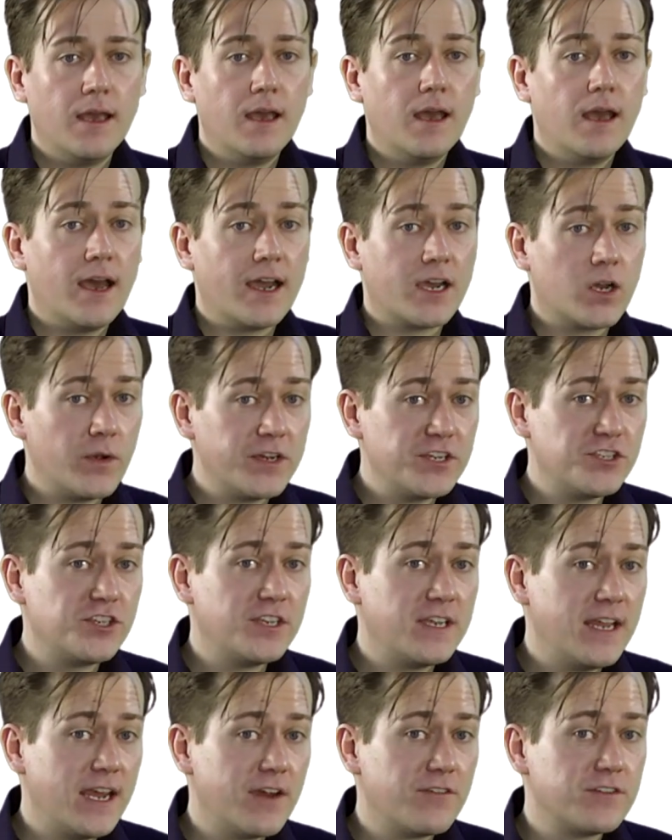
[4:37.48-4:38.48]
A
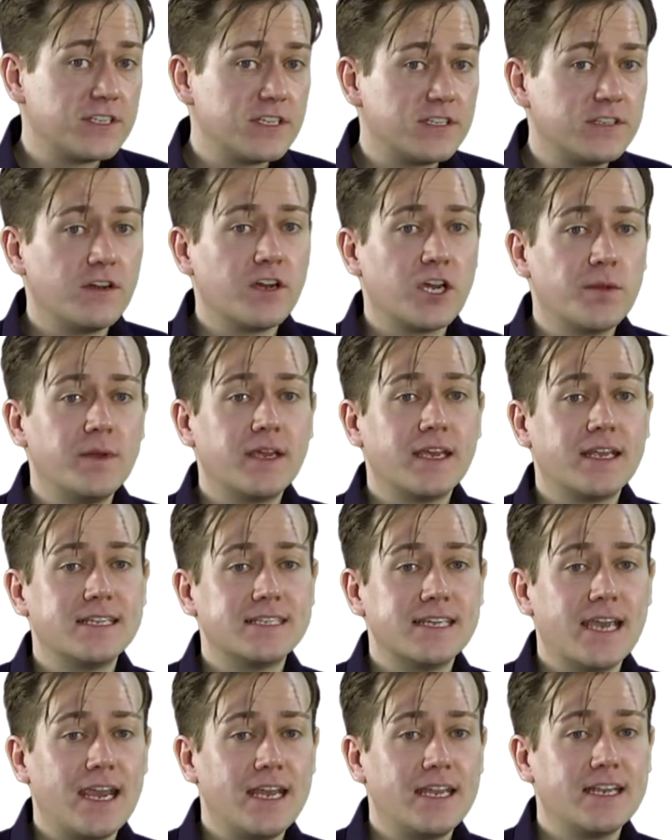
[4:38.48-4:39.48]
questionnaire is a document
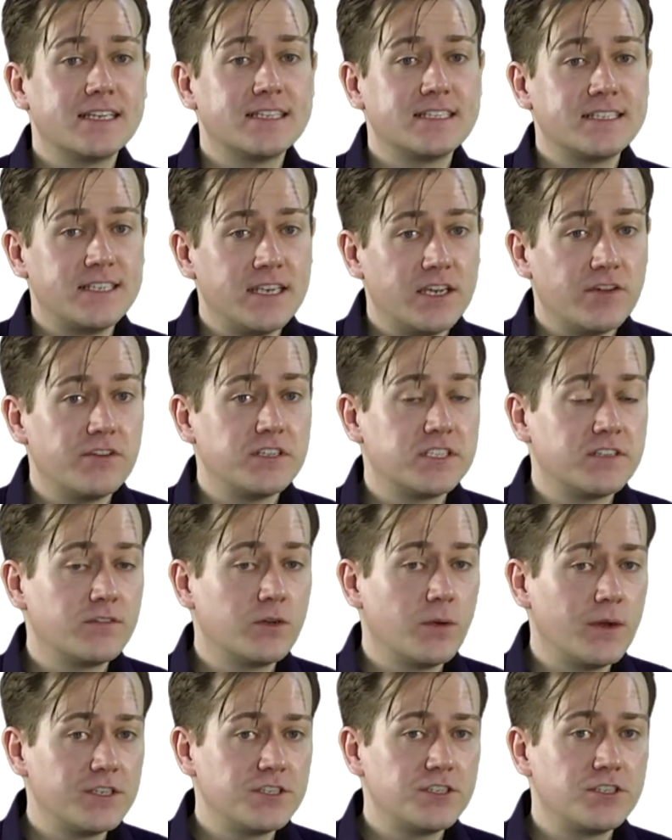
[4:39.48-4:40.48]
containing a series of
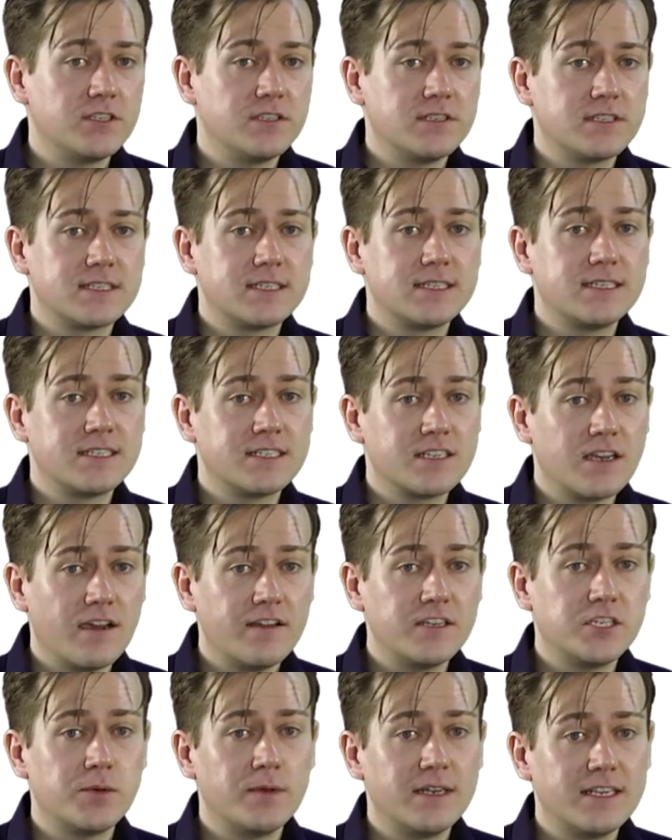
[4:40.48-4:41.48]
questions designed
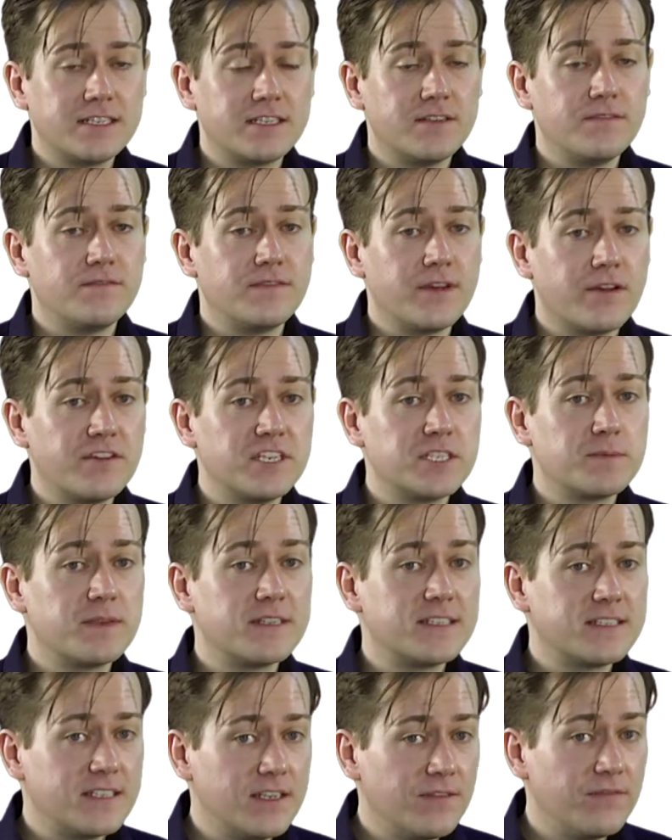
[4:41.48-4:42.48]
to elicit very
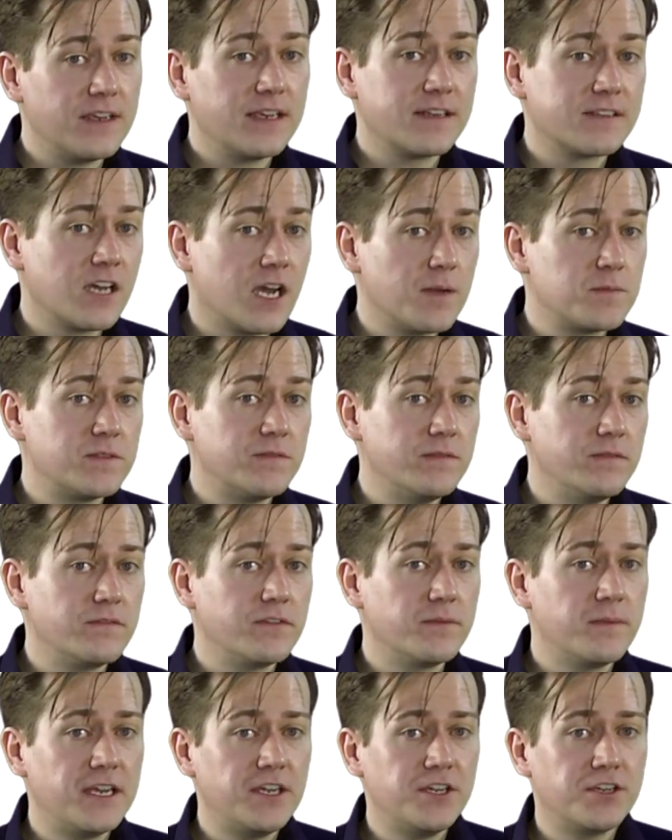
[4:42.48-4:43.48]
specific types of
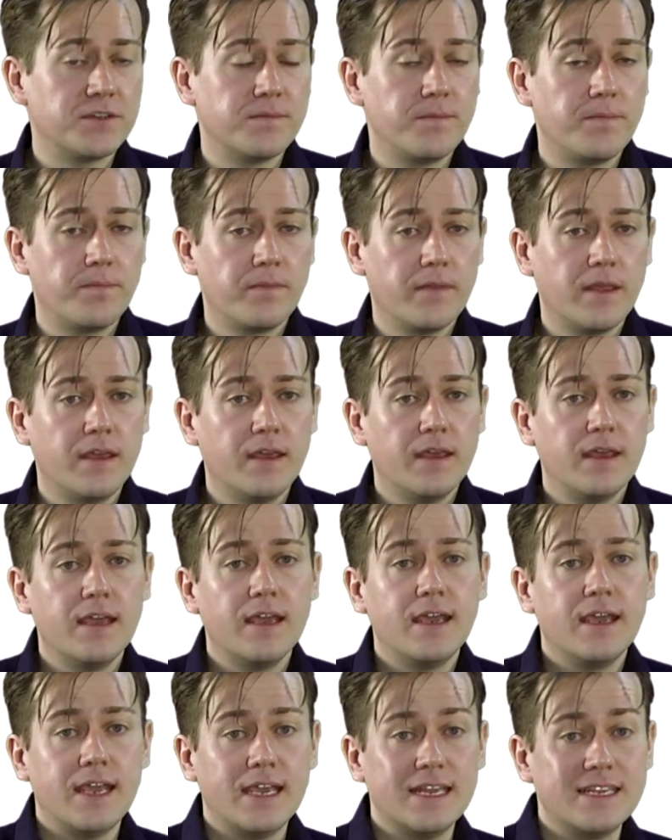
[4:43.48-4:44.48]
information.
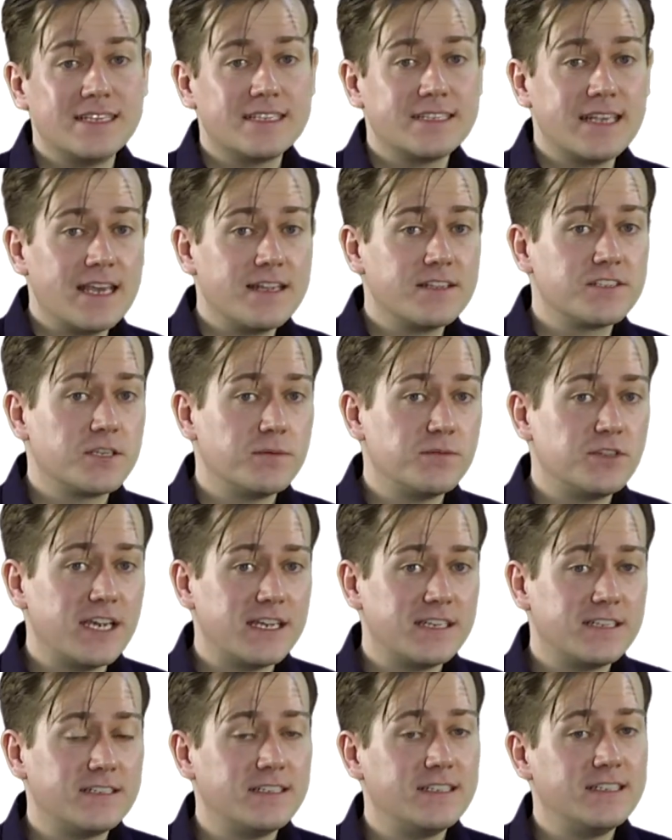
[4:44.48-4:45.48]
It is then
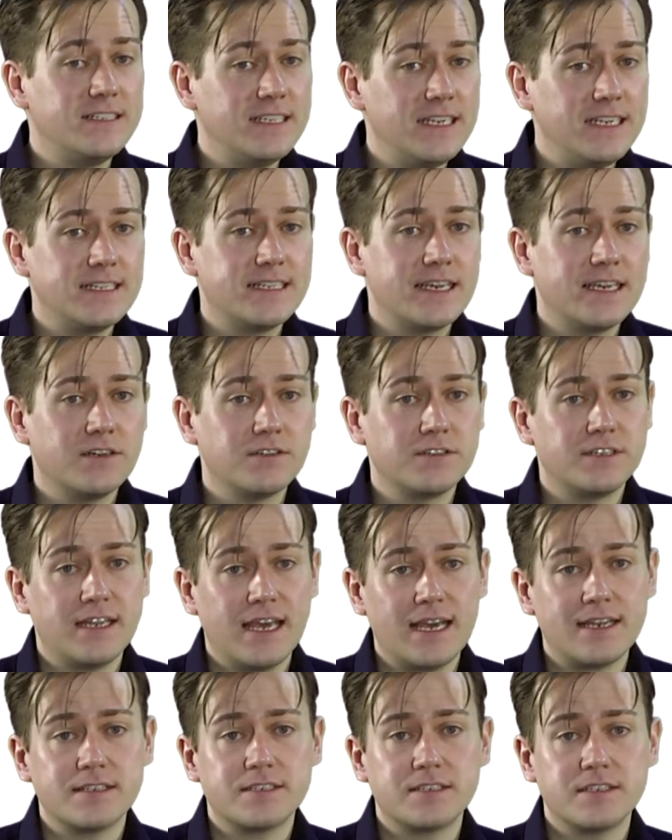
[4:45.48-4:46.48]
subjected to detailed
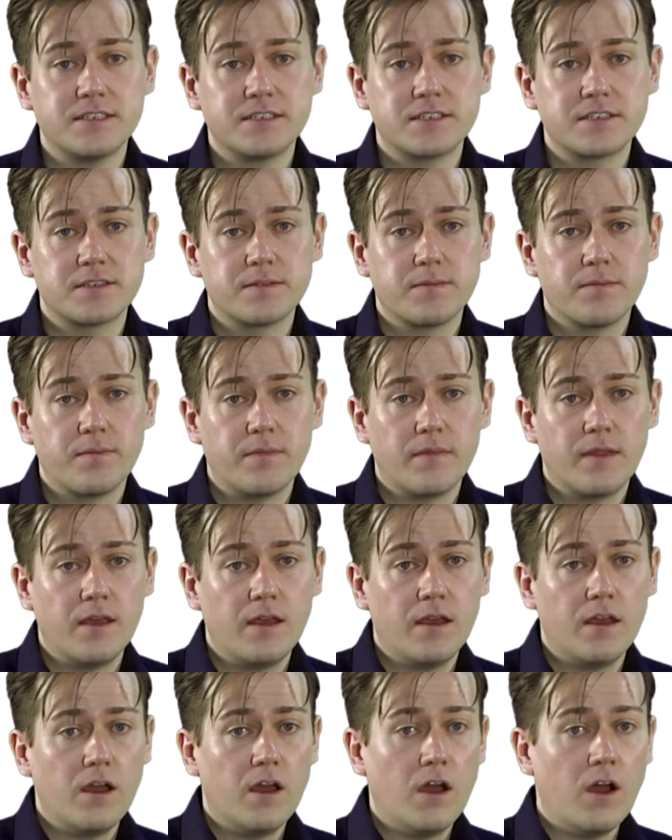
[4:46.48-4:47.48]
analysis.
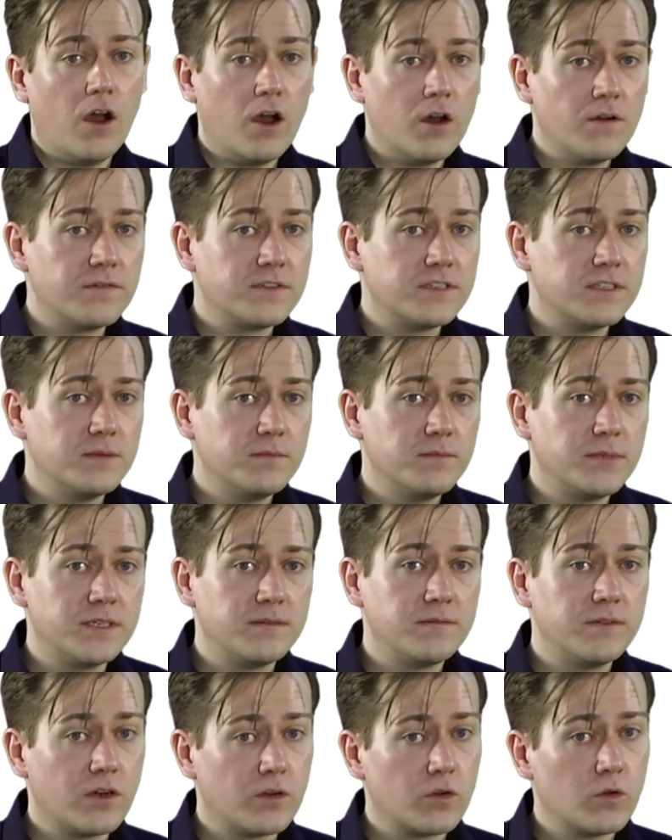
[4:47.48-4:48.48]
Often, but
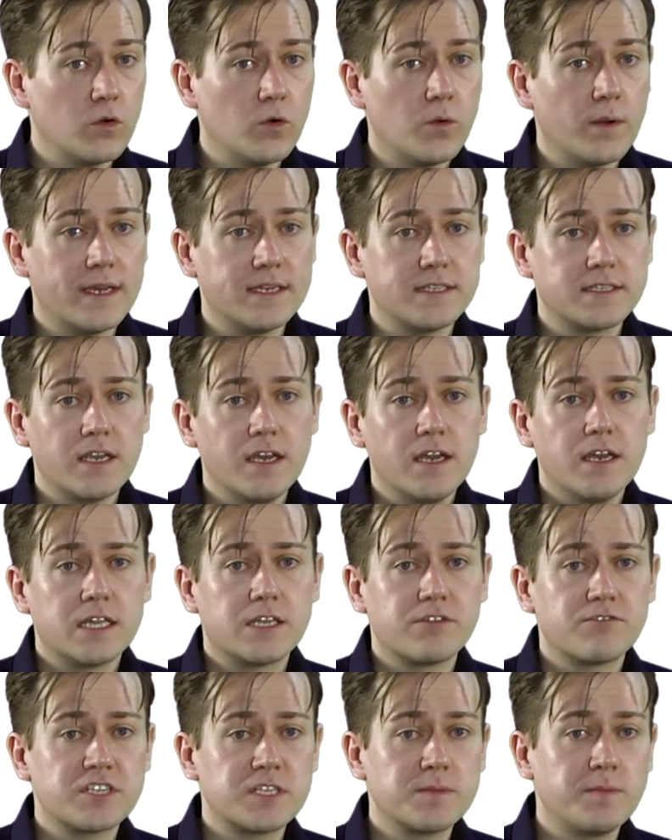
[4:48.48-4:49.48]
not always, the
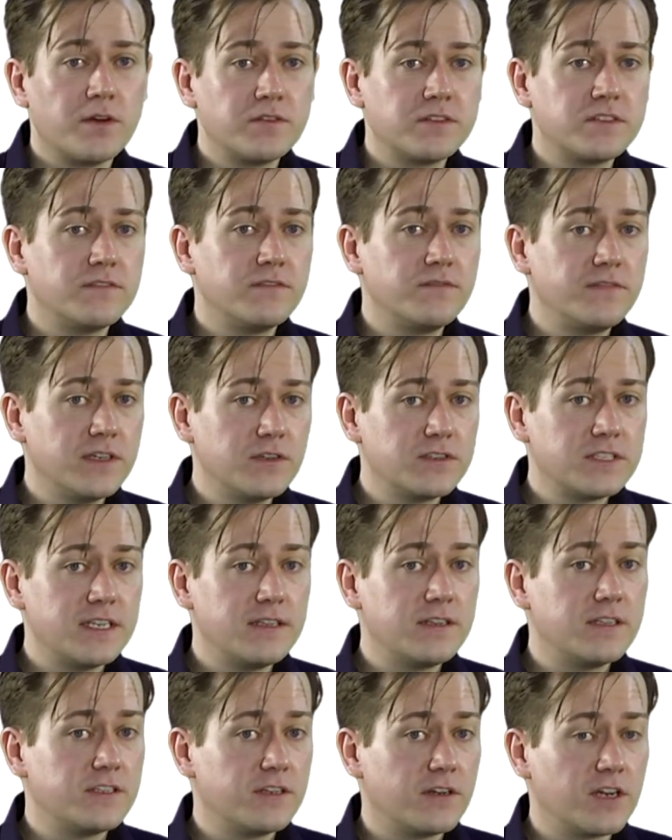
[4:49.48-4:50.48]
respondent fills in
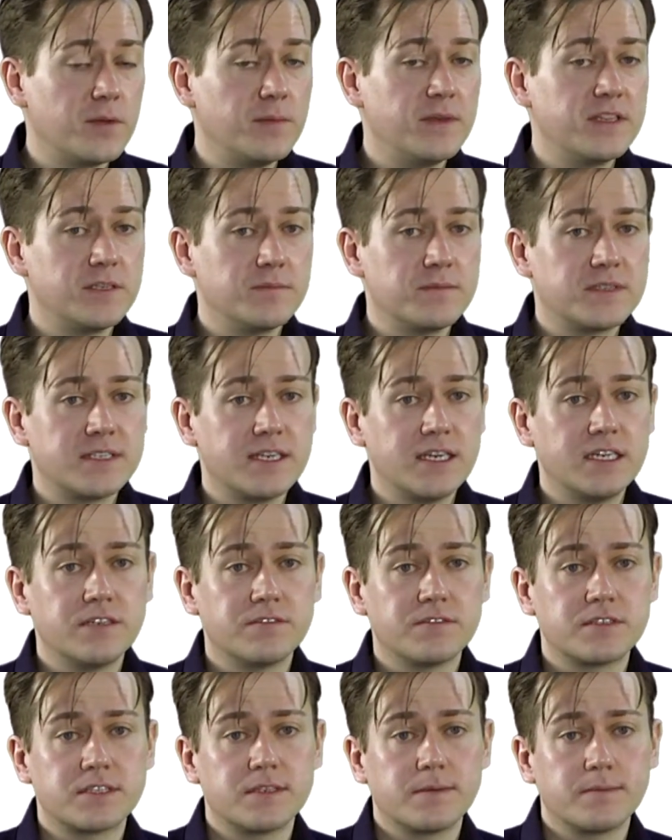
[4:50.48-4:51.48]
the document
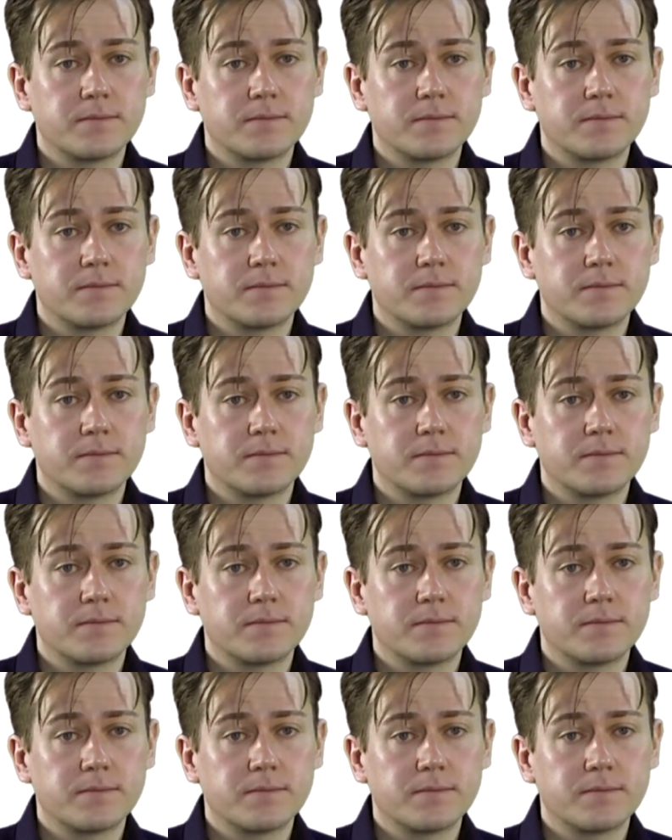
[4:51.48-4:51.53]
themselves.